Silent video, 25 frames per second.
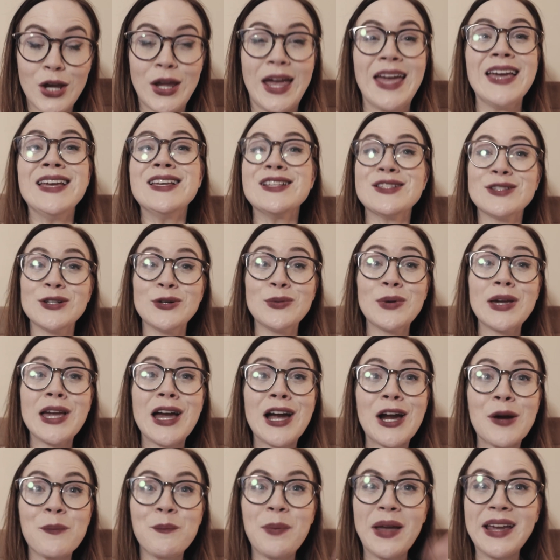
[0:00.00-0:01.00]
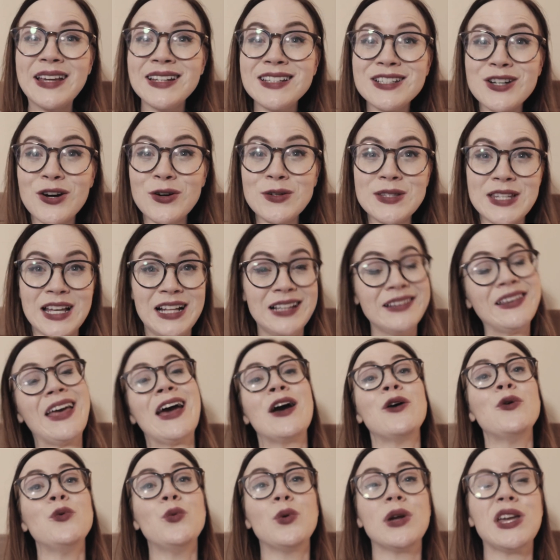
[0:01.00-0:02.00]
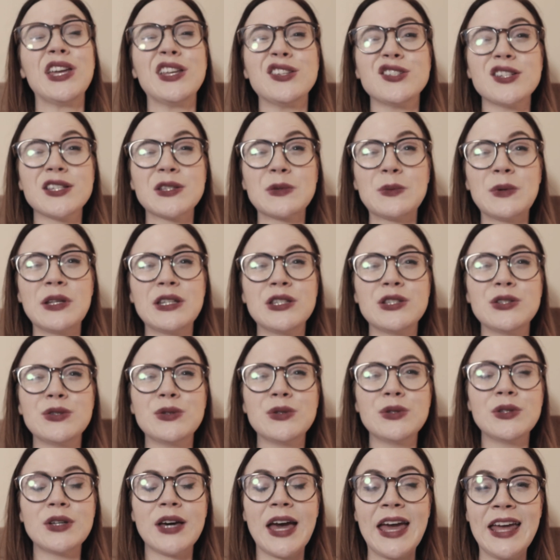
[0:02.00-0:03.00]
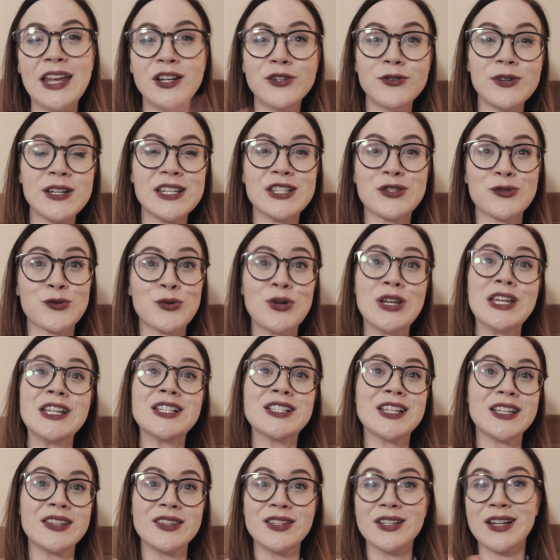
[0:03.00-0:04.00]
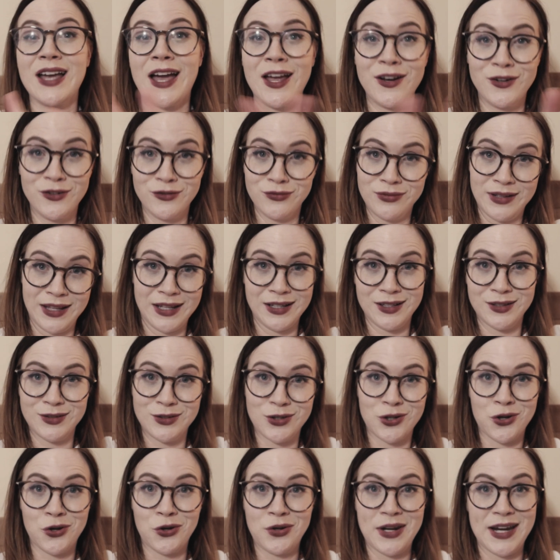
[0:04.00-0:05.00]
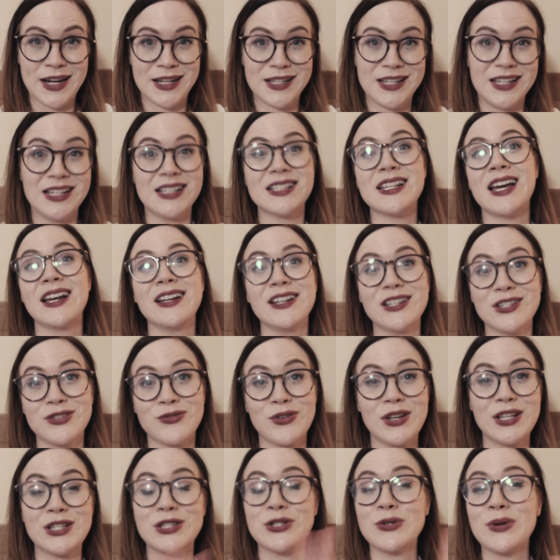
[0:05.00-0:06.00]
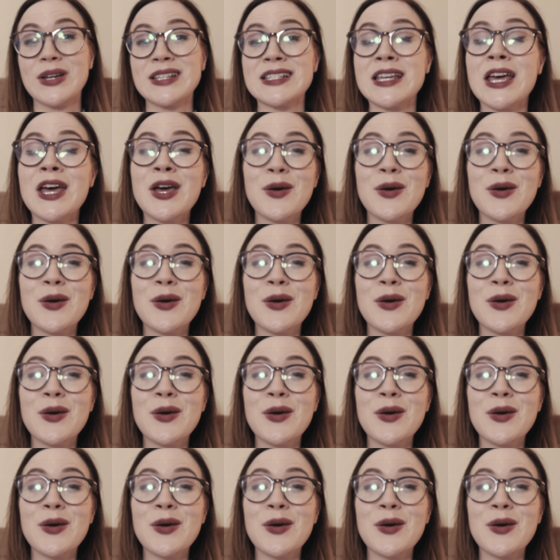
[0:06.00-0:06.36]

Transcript: Okay, so we are back at the hotel now. We just went to the Henry Street and the kind of like connecting tiny streets to it,